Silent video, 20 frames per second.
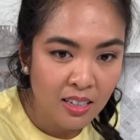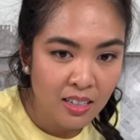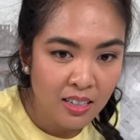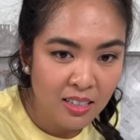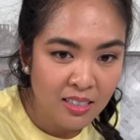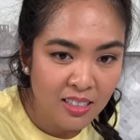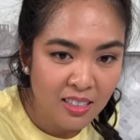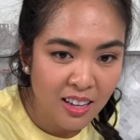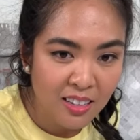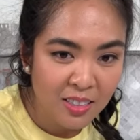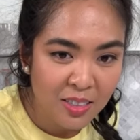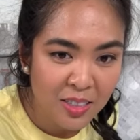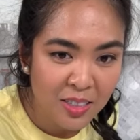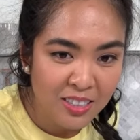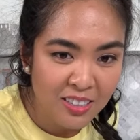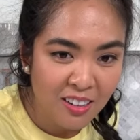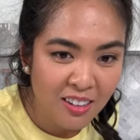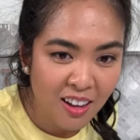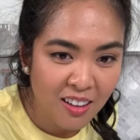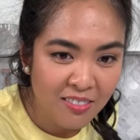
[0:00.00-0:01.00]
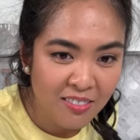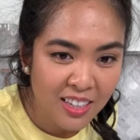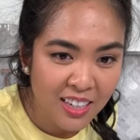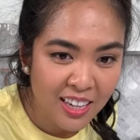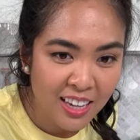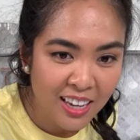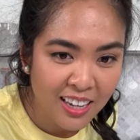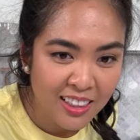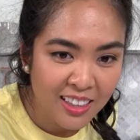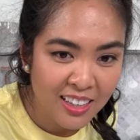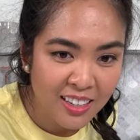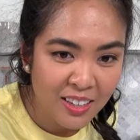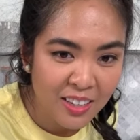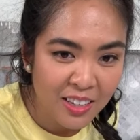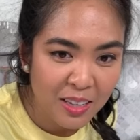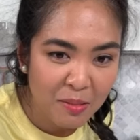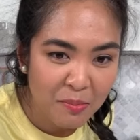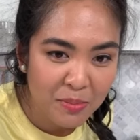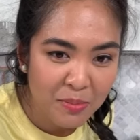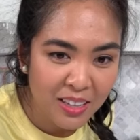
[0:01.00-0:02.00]
it's uncooked coffee cake they
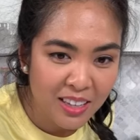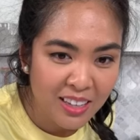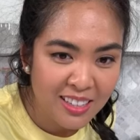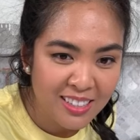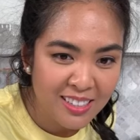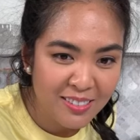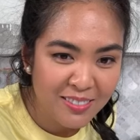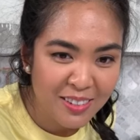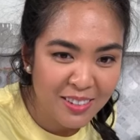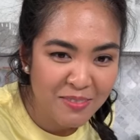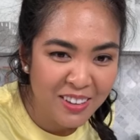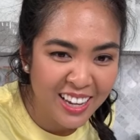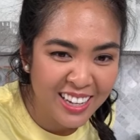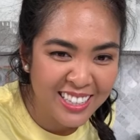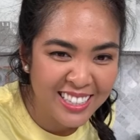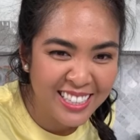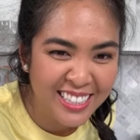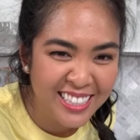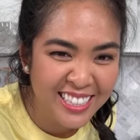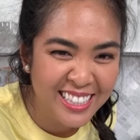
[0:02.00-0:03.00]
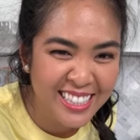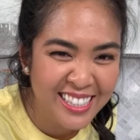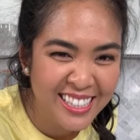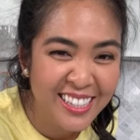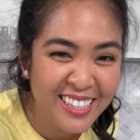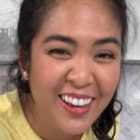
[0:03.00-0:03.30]
eat because of impatience.